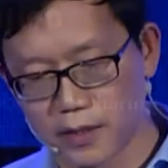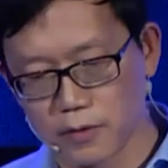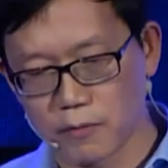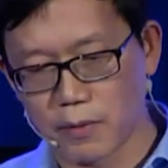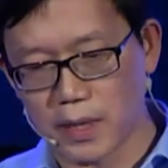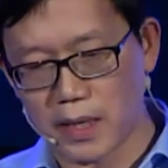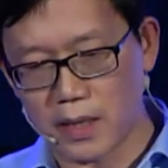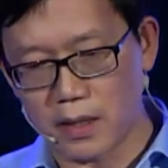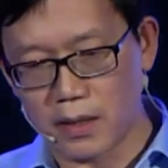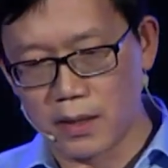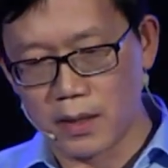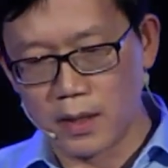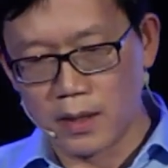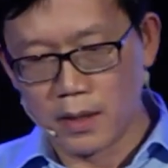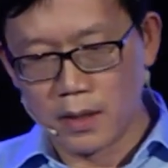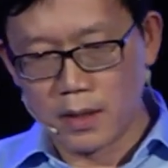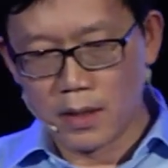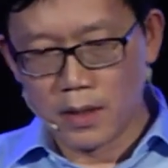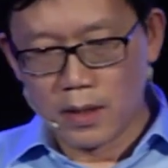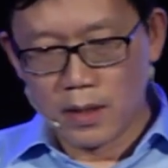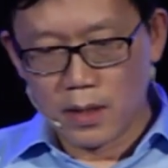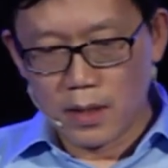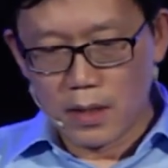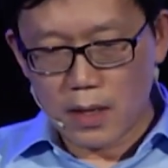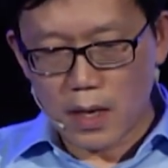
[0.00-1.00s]
while
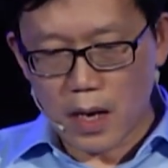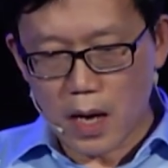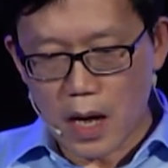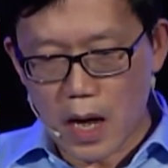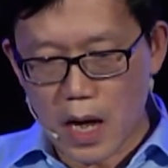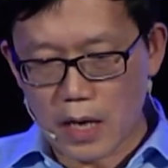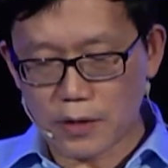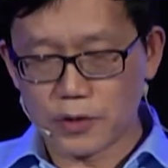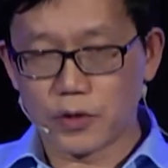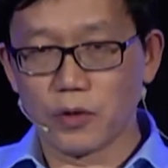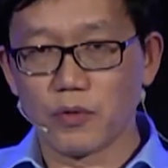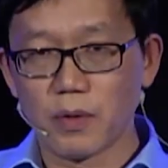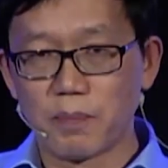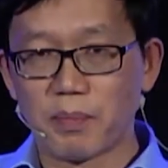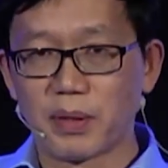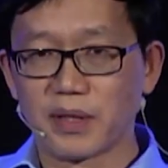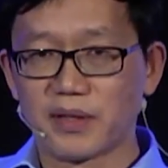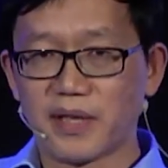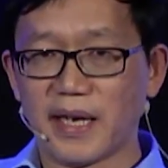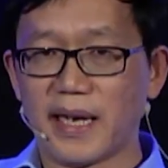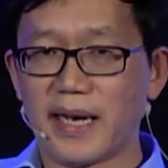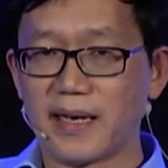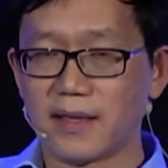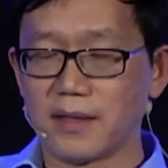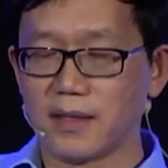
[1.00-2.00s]
also we
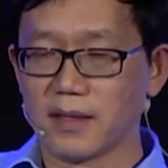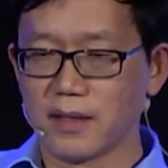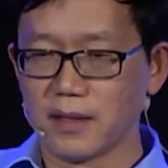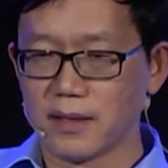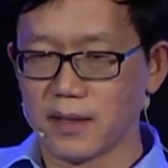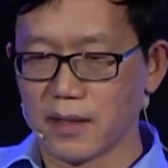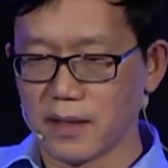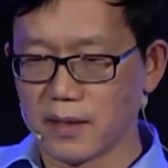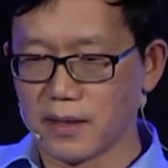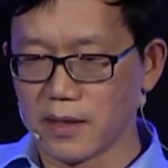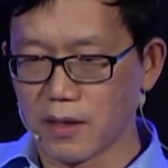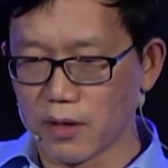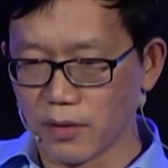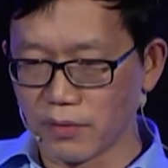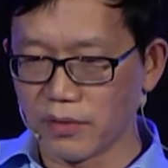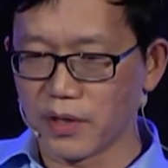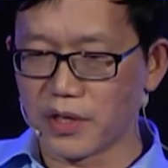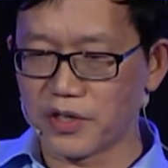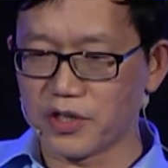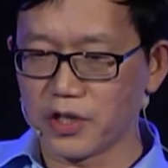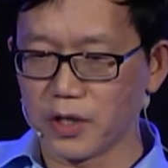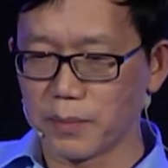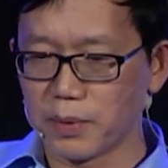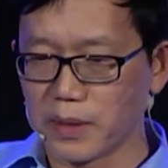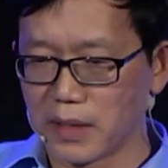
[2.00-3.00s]
protect the
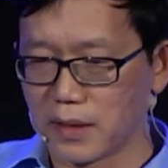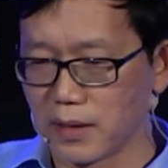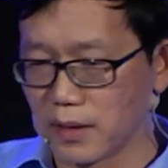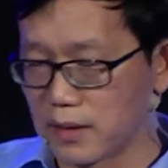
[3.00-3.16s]
ownership and the